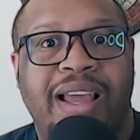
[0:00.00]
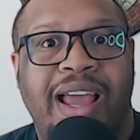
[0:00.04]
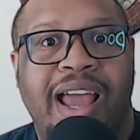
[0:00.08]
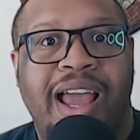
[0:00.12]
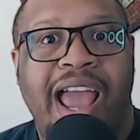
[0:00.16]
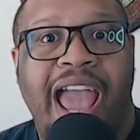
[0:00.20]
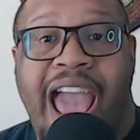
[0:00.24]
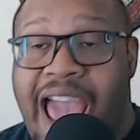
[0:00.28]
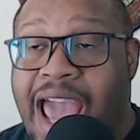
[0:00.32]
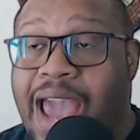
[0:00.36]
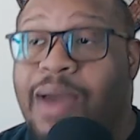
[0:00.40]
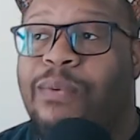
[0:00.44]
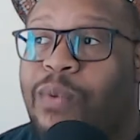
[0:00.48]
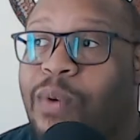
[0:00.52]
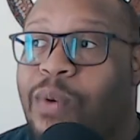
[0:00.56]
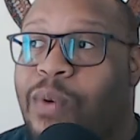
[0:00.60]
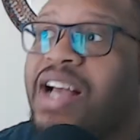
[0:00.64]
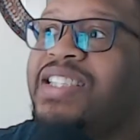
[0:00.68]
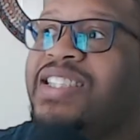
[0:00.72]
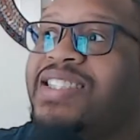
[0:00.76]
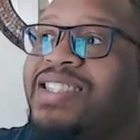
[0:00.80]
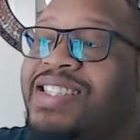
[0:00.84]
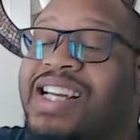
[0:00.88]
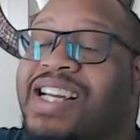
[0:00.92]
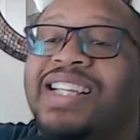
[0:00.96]
He
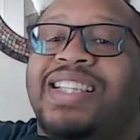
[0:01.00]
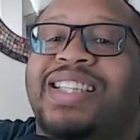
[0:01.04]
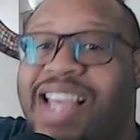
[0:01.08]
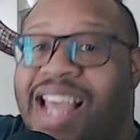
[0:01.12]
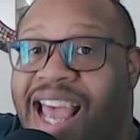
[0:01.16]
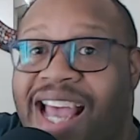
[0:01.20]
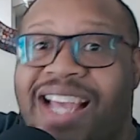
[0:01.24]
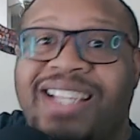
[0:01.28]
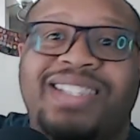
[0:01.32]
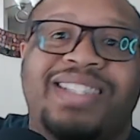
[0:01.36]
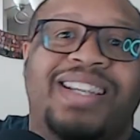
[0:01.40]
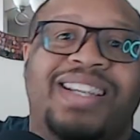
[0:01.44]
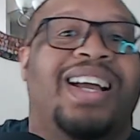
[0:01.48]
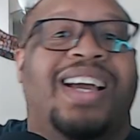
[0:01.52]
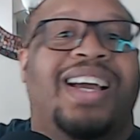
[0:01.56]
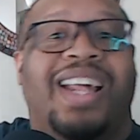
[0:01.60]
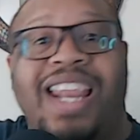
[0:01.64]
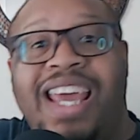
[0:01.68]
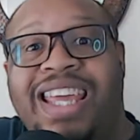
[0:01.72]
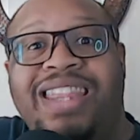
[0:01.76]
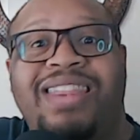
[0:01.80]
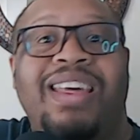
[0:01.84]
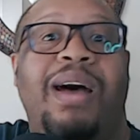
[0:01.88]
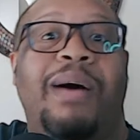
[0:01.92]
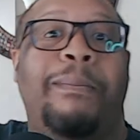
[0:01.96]
was
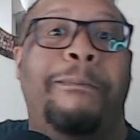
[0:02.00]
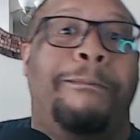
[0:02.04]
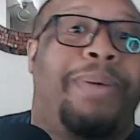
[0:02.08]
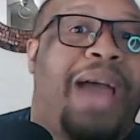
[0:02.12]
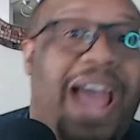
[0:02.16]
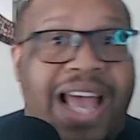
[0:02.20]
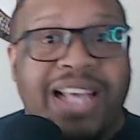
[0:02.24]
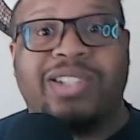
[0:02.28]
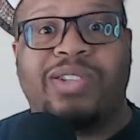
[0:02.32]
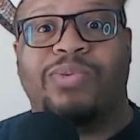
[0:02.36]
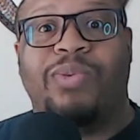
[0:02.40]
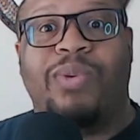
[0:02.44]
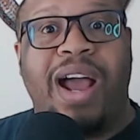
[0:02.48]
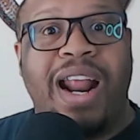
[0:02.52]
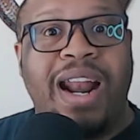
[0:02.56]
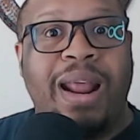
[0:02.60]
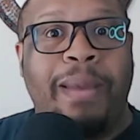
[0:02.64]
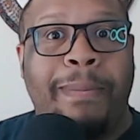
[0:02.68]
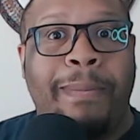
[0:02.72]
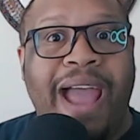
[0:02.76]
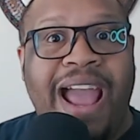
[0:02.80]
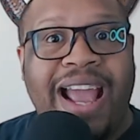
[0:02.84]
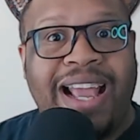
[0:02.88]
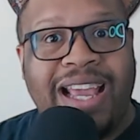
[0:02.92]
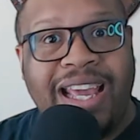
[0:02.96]
statistically the best running
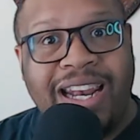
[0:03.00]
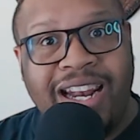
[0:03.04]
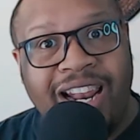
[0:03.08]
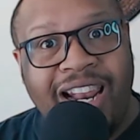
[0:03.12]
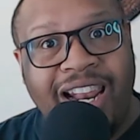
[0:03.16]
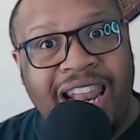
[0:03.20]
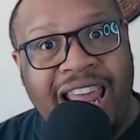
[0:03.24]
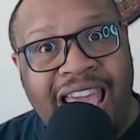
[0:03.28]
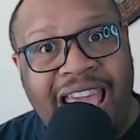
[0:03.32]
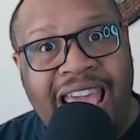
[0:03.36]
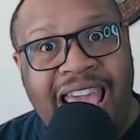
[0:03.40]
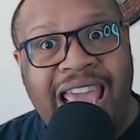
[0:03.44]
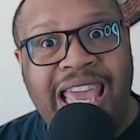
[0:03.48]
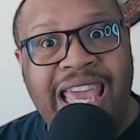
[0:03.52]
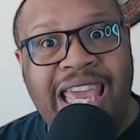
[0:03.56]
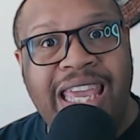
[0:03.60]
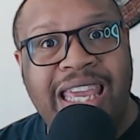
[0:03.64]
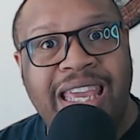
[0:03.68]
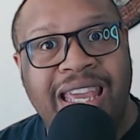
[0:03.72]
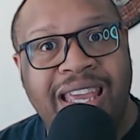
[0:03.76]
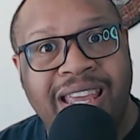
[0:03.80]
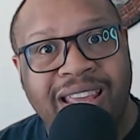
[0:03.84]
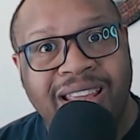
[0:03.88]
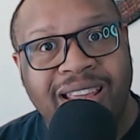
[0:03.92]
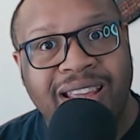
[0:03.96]
back in the
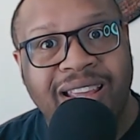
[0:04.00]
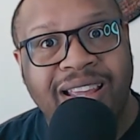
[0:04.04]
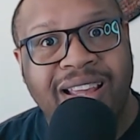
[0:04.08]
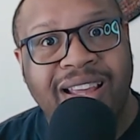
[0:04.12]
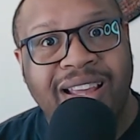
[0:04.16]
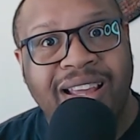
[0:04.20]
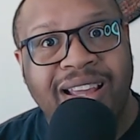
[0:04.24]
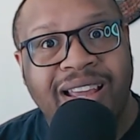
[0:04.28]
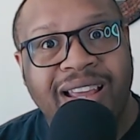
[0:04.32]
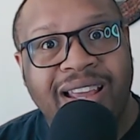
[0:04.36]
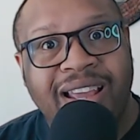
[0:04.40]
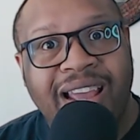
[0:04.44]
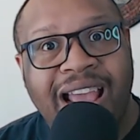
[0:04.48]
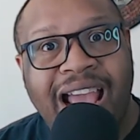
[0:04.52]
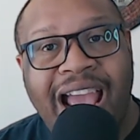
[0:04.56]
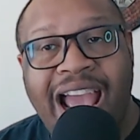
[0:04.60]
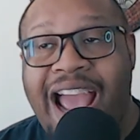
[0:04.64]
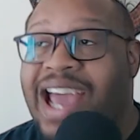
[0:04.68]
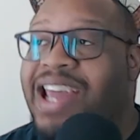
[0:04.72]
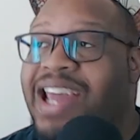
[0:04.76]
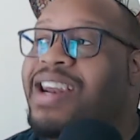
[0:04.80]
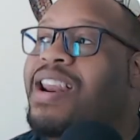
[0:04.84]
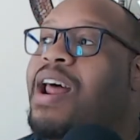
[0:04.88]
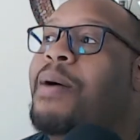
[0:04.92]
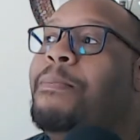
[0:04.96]
league.
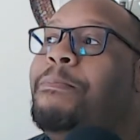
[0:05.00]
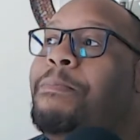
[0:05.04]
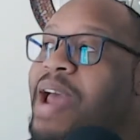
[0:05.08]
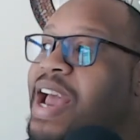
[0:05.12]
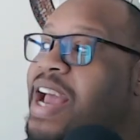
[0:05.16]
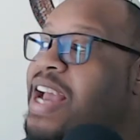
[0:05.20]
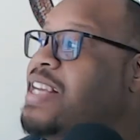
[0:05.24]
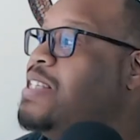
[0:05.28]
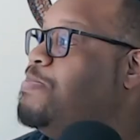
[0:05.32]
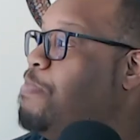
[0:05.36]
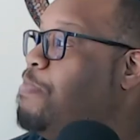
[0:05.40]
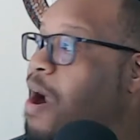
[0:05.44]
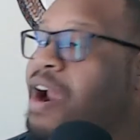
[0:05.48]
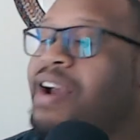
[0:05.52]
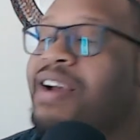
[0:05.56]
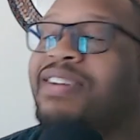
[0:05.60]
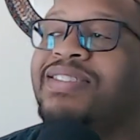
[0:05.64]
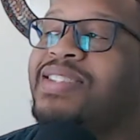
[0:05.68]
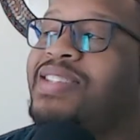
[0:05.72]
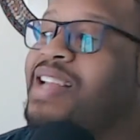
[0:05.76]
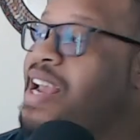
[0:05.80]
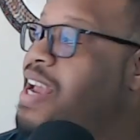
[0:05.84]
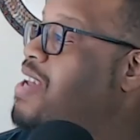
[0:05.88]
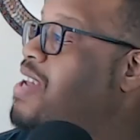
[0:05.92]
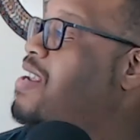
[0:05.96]
And the Pittsburgh
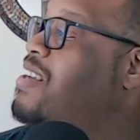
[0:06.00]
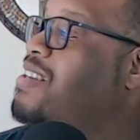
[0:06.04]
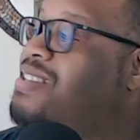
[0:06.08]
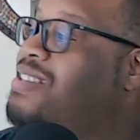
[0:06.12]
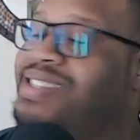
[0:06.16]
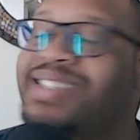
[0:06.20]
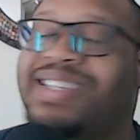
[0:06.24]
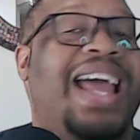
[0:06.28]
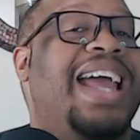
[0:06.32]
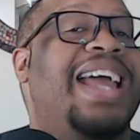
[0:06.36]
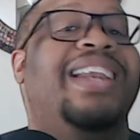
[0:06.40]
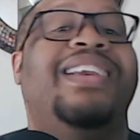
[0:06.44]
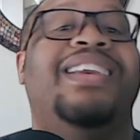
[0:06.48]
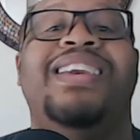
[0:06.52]
Steelers said,